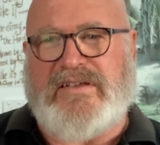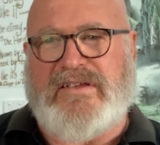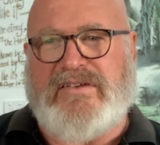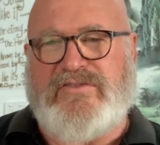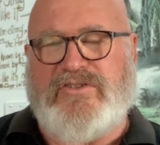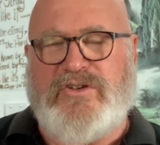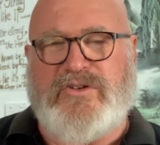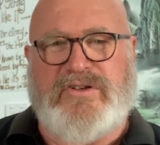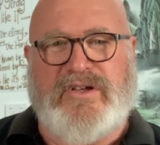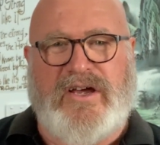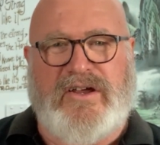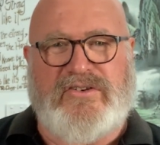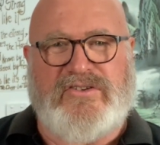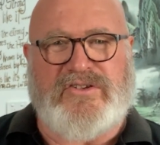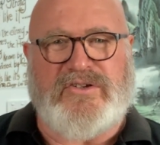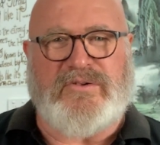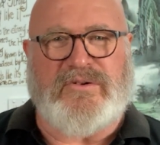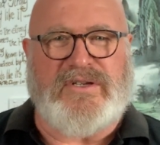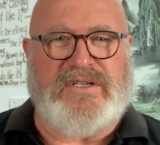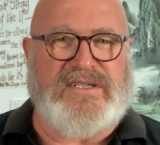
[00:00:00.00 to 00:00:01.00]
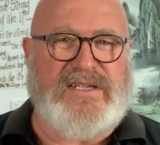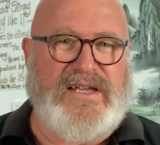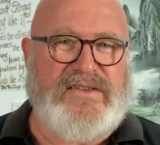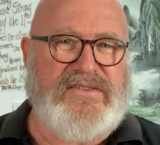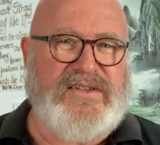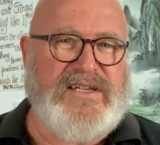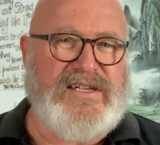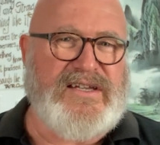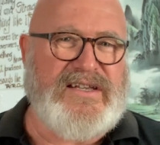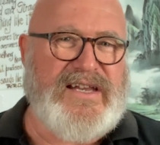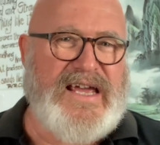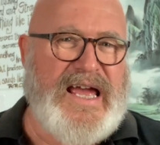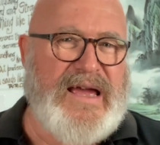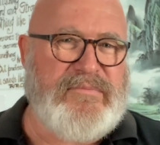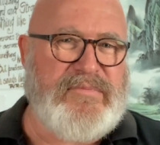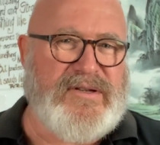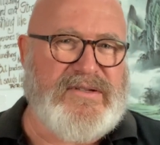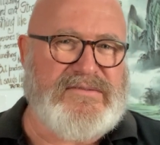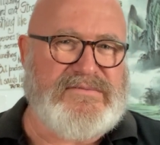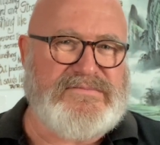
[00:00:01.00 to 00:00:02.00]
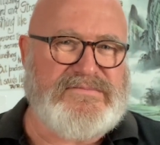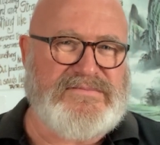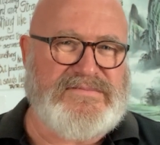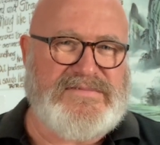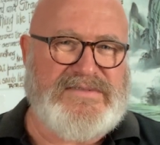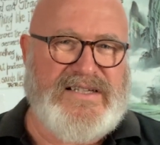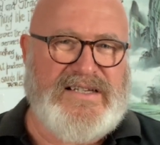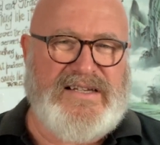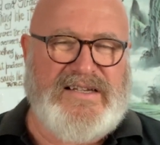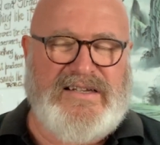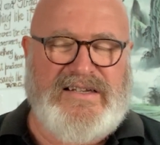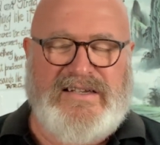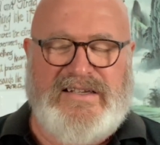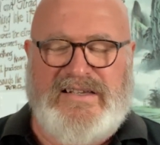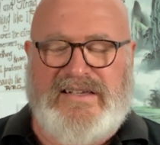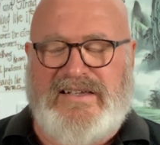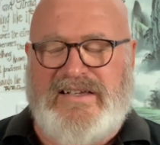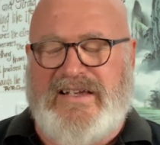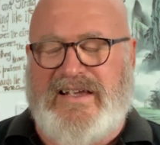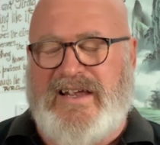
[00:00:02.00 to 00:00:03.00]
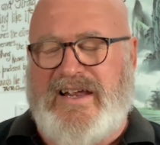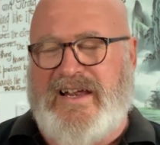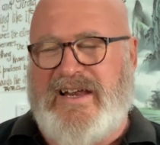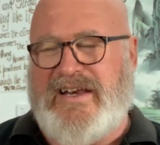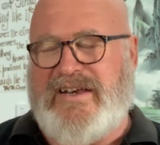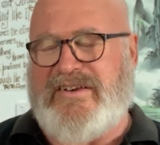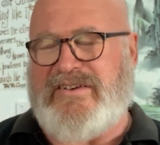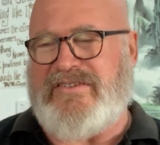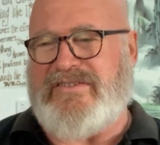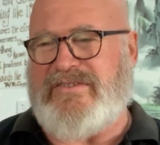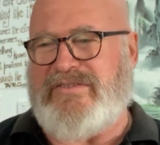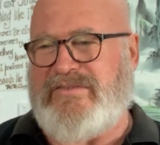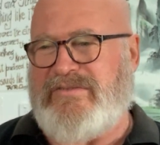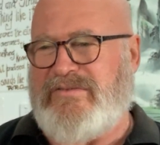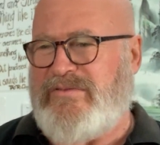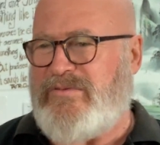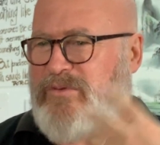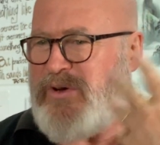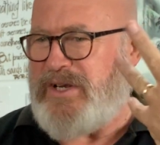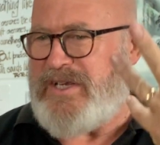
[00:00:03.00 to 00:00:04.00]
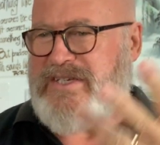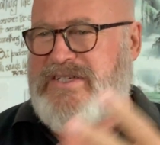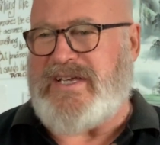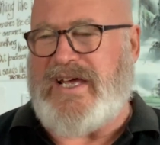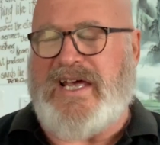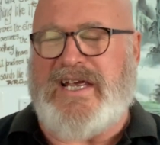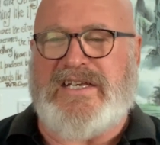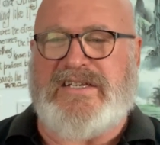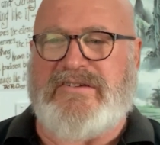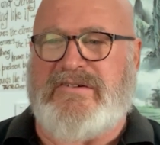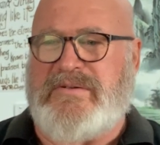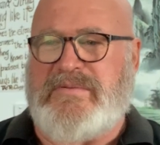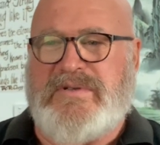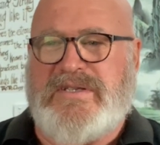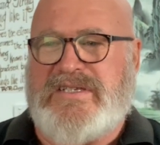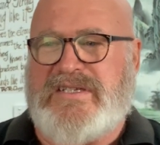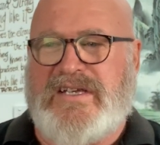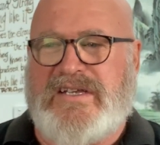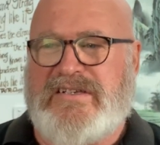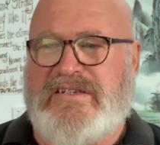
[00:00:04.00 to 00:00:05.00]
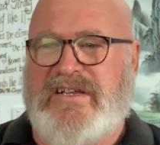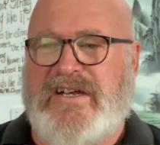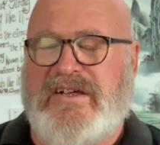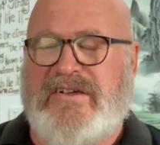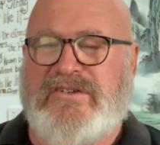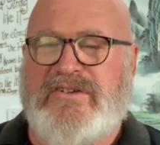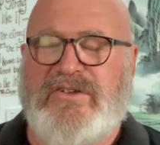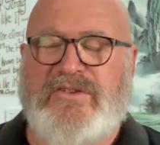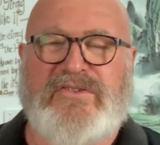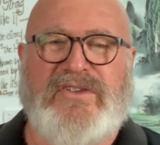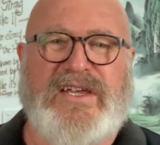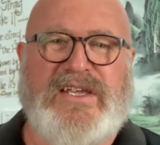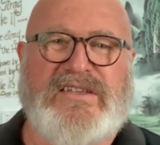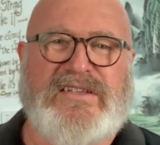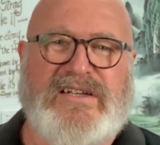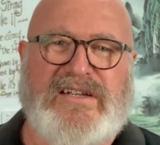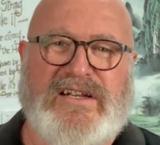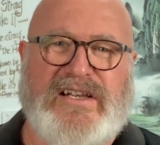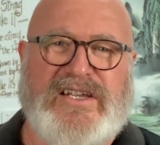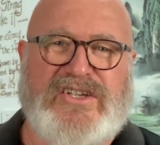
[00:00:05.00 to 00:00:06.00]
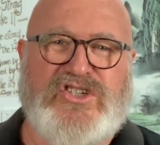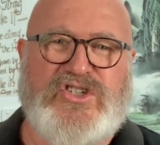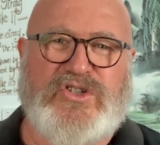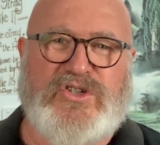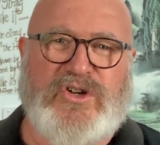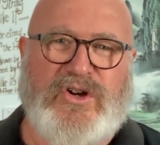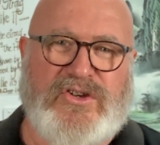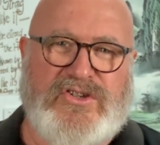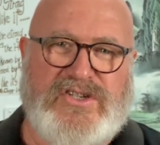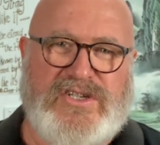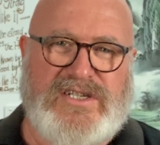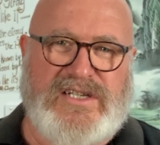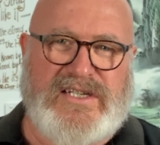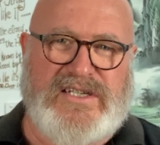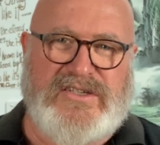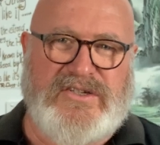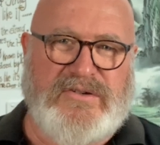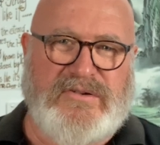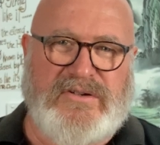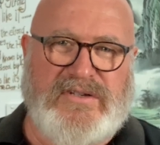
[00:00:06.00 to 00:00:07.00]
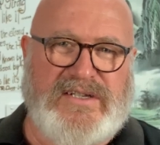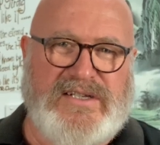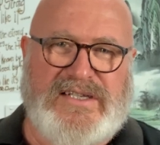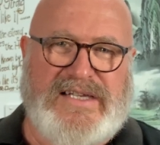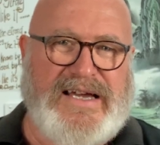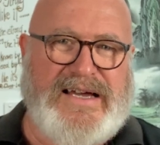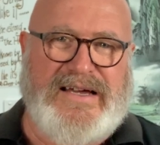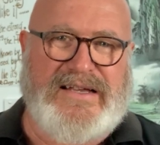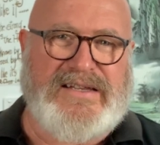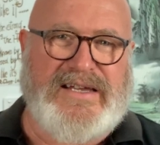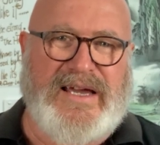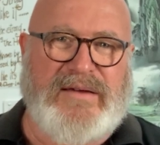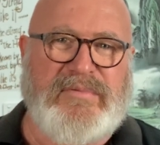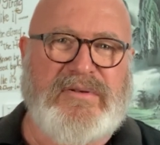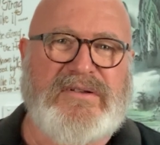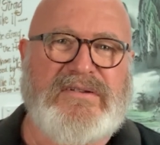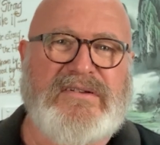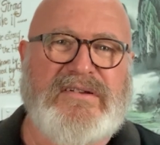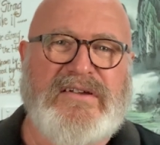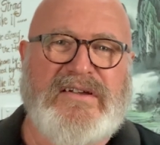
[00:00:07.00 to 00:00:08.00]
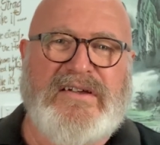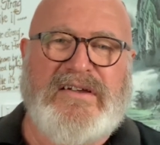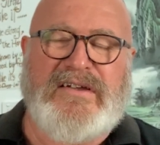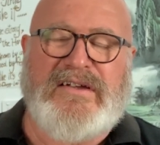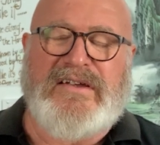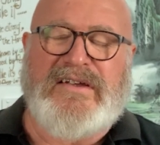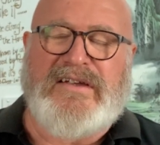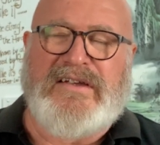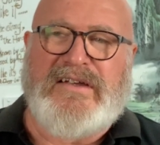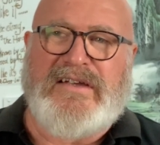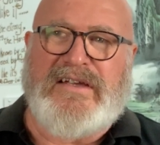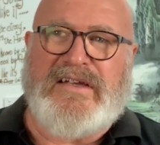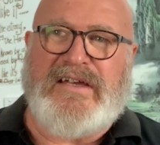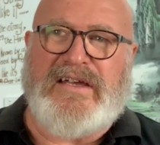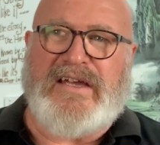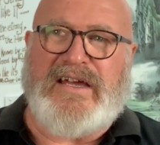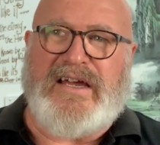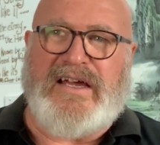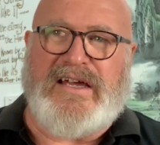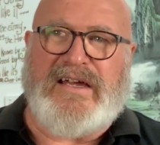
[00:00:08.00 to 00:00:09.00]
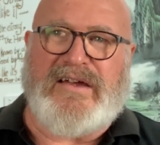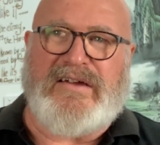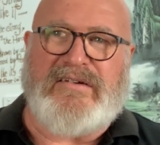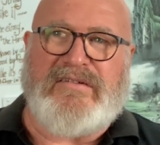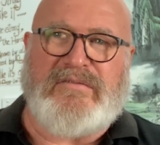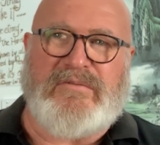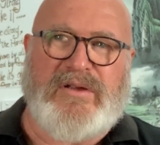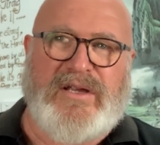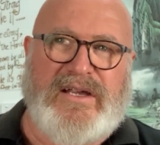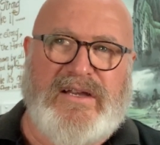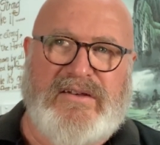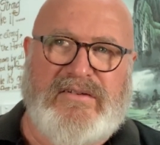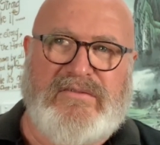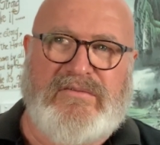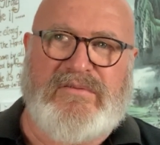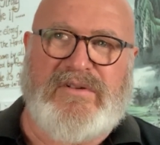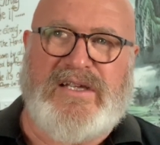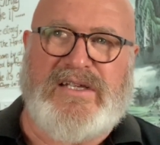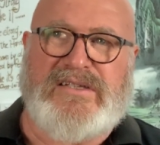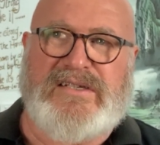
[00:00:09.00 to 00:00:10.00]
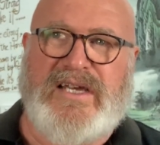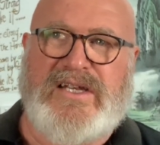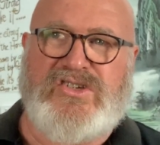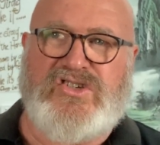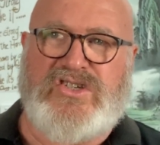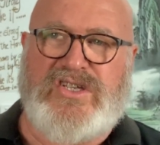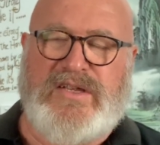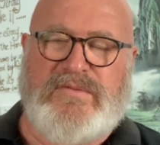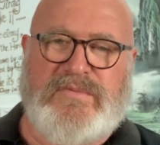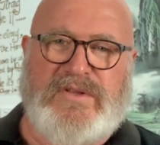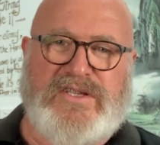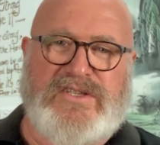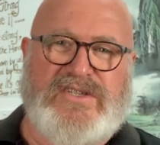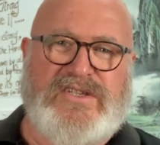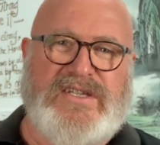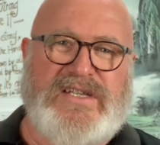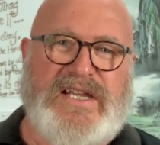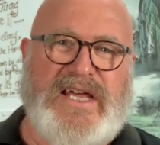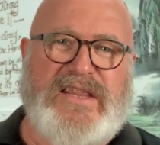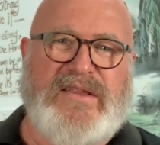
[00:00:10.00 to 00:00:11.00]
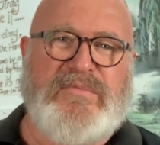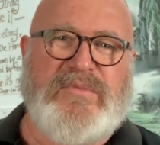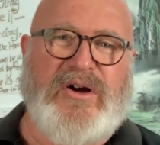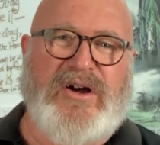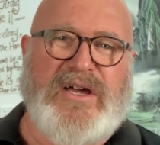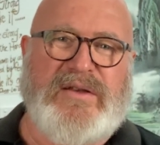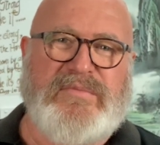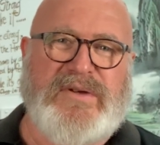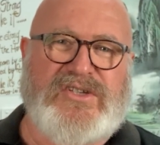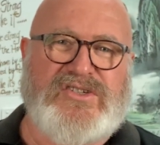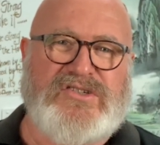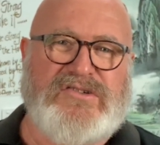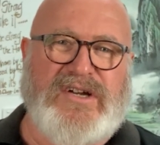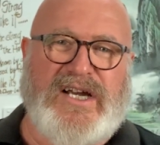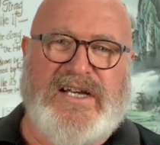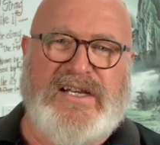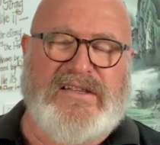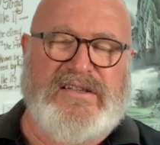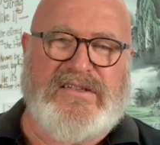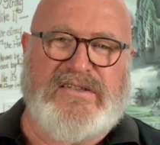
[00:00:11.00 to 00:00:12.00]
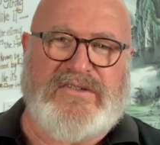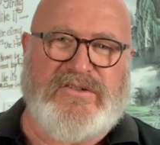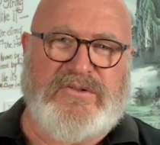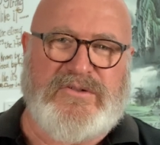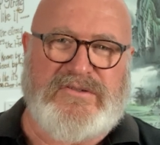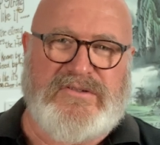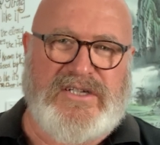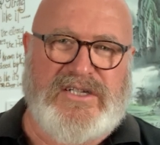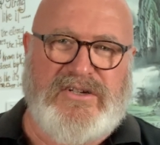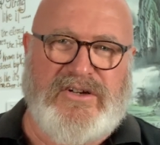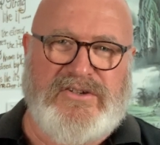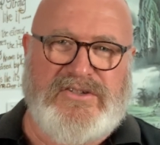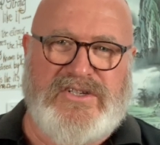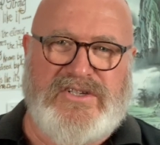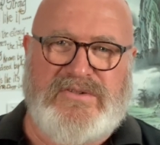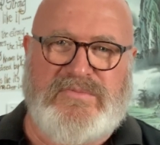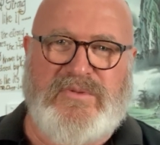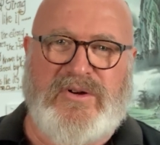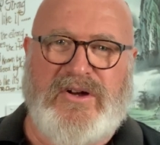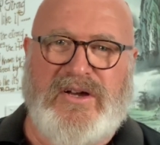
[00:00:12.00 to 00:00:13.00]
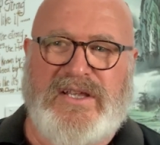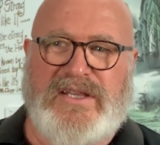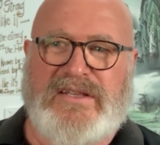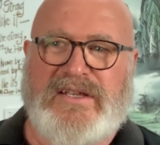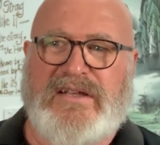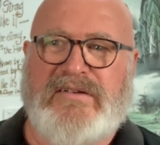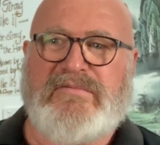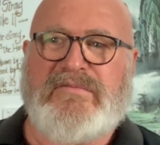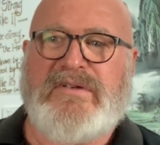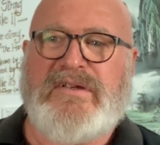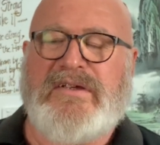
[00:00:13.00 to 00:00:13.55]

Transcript: if you don't do it, nothing can happen." And what he's saying to him is that, you know, you think that unless you consciously do it, it can't happen. And he teaches him that there's another mind much greater than the ordinary conscious mind that